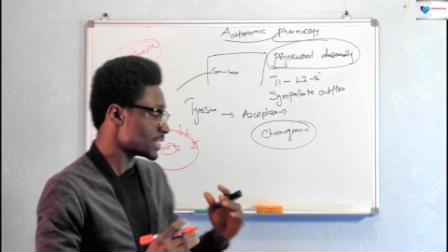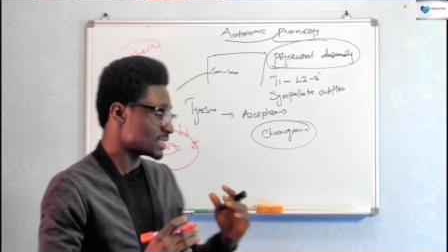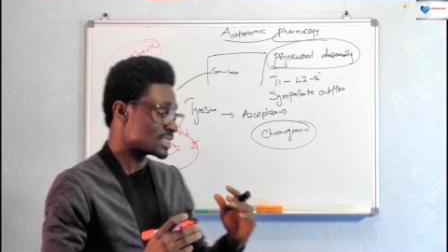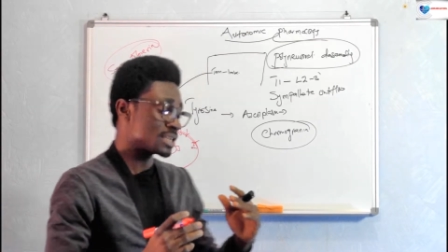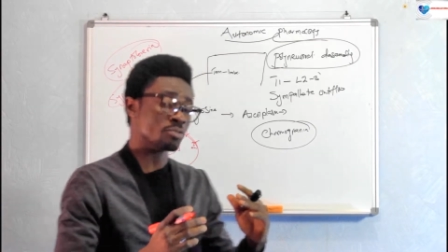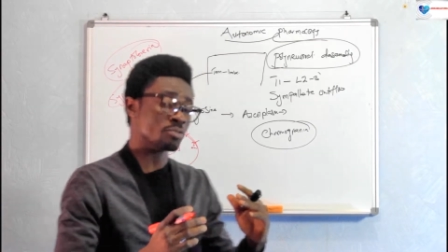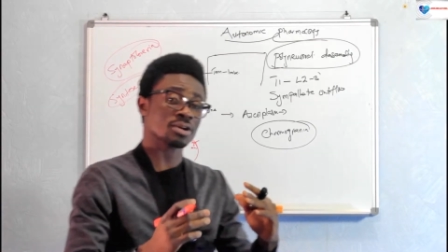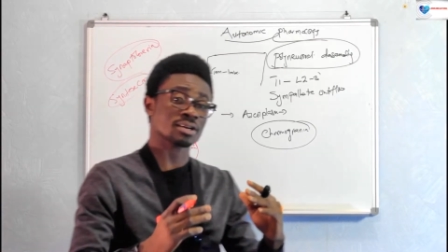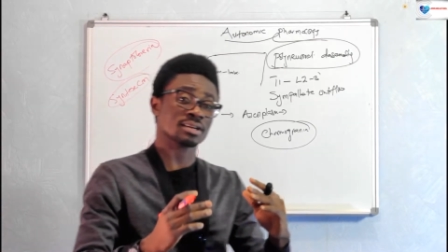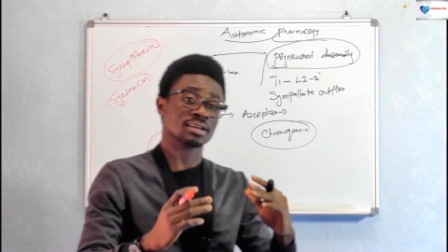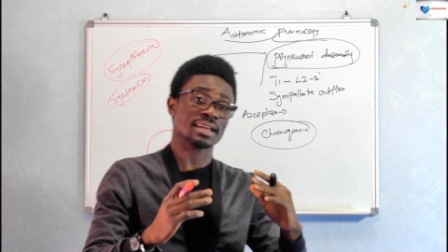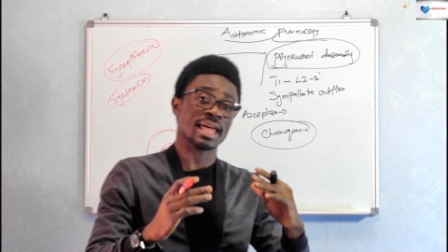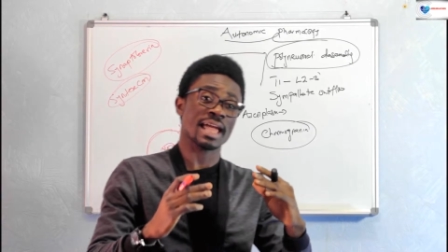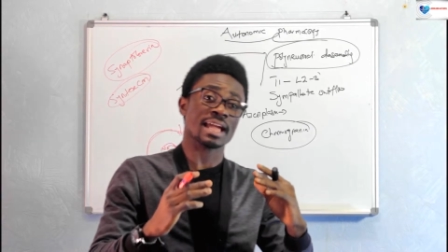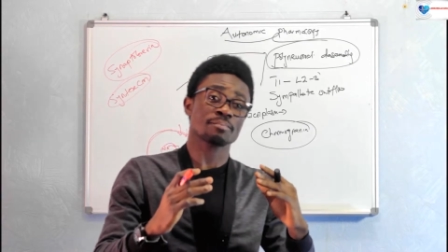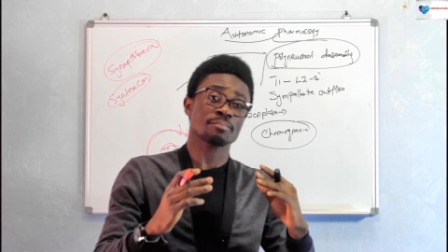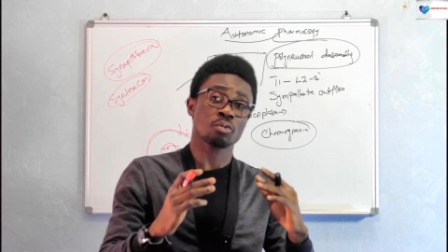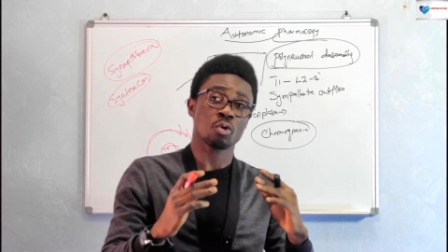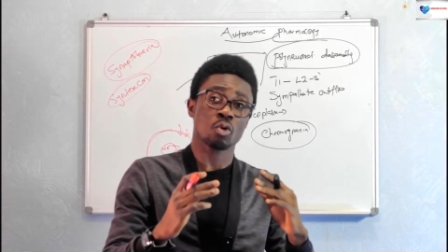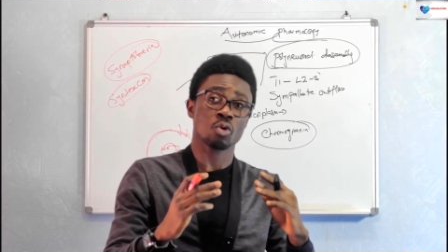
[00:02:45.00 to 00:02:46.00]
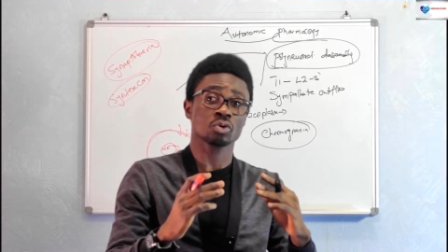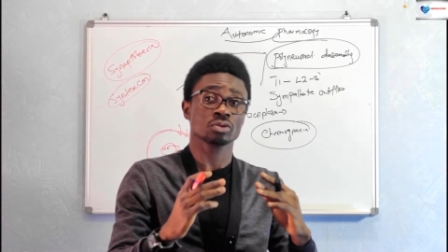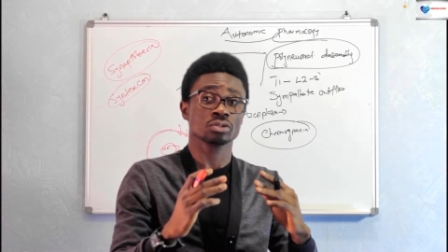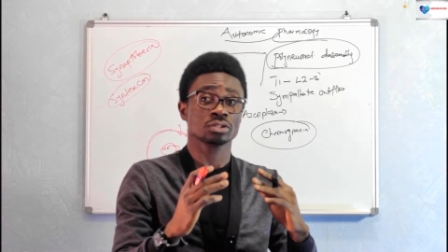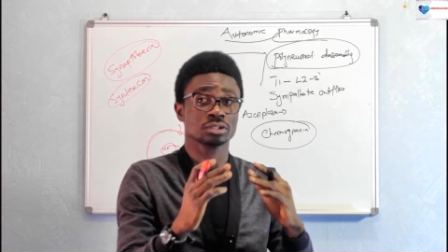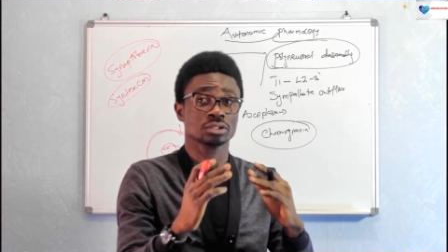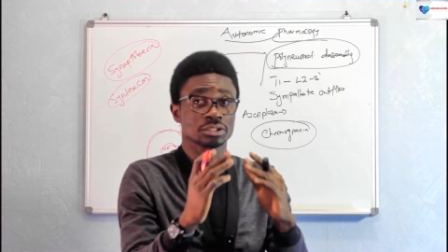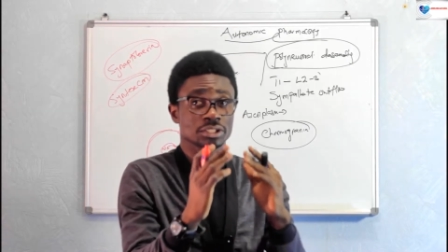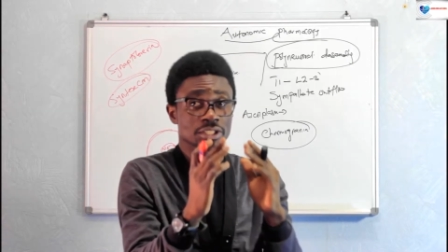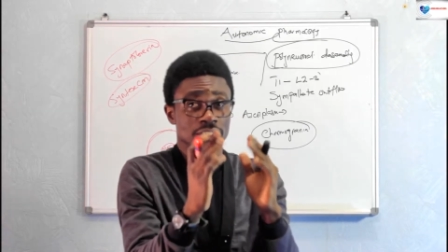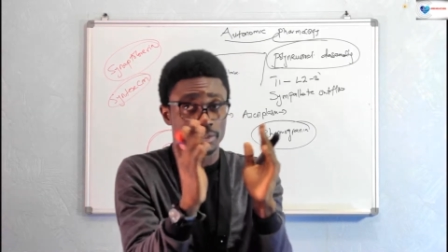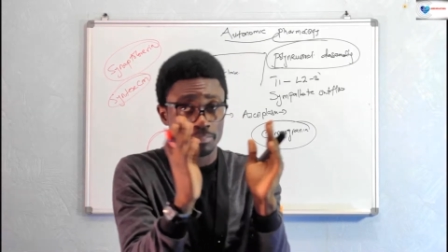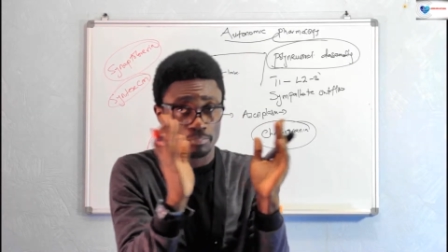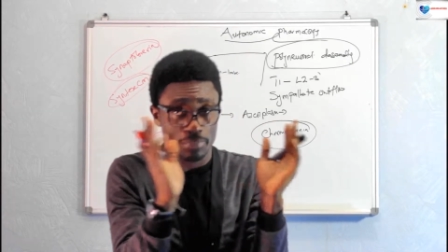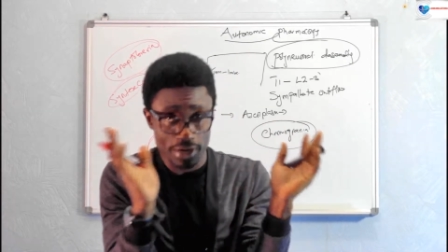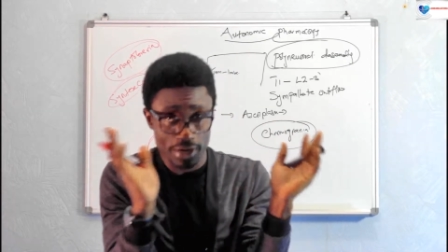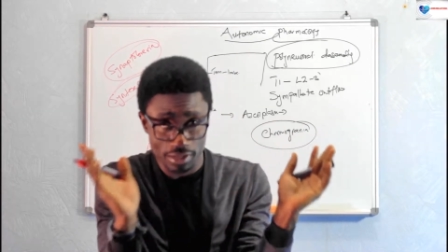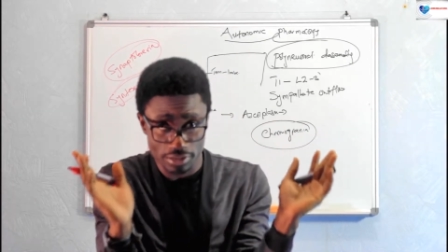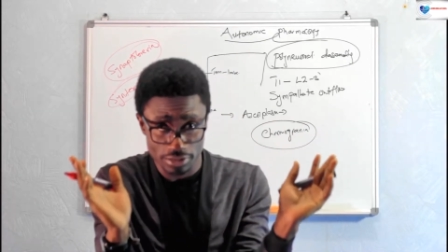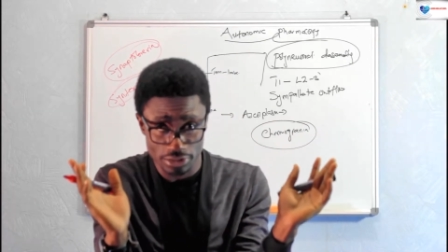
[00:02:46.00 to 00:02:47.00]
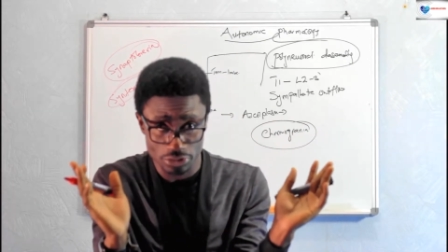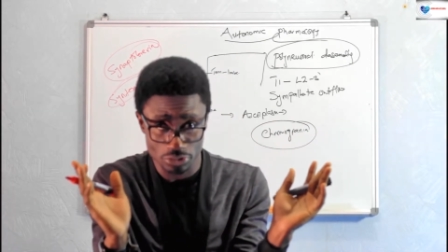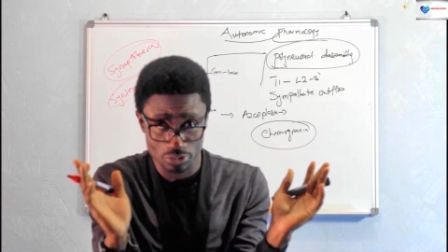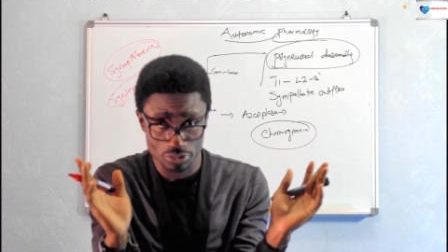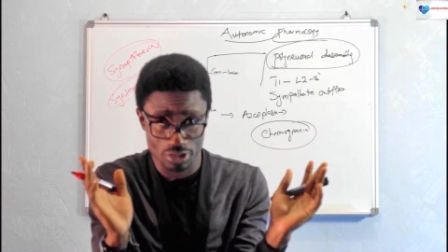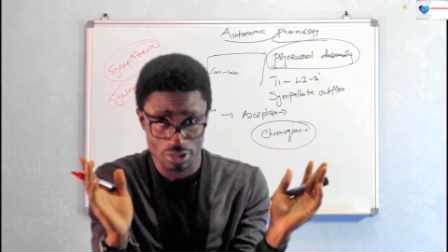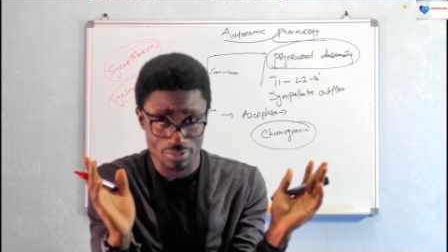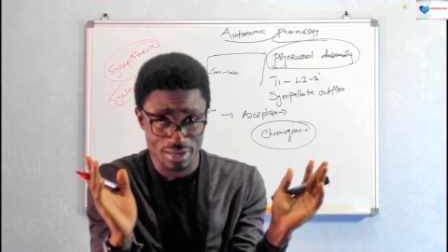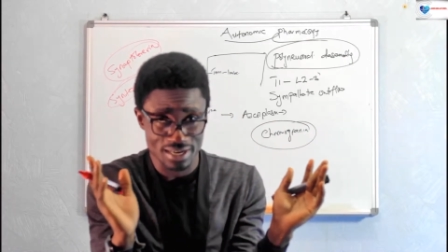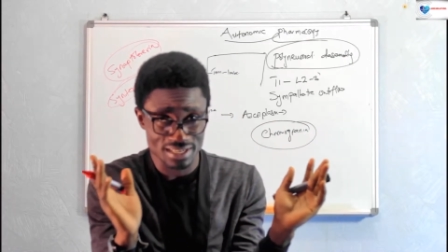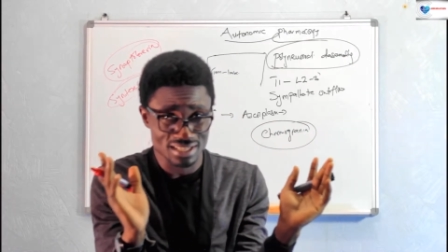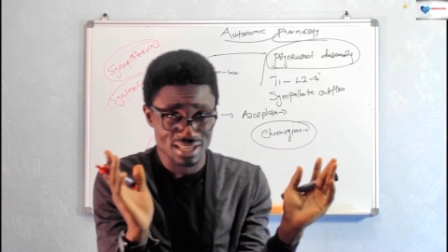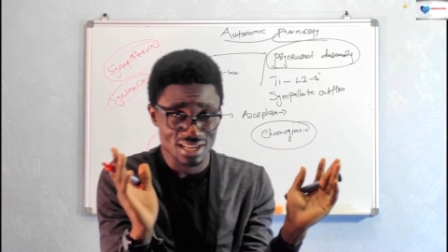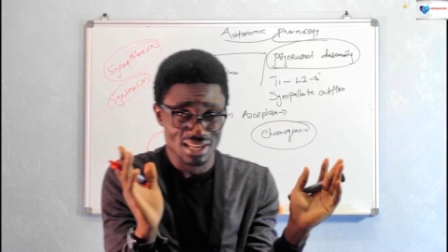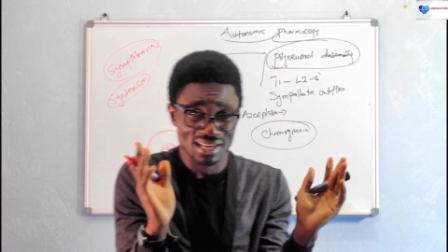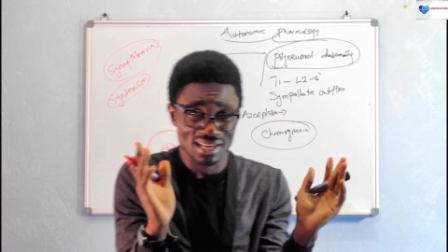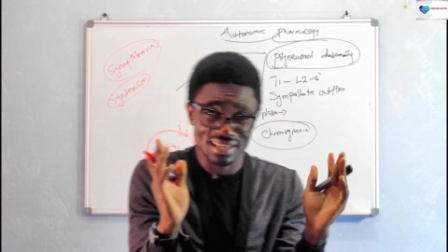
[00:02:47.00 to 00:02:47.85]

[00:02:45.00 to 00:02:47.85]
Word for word: they say what like pole they repel each other, right?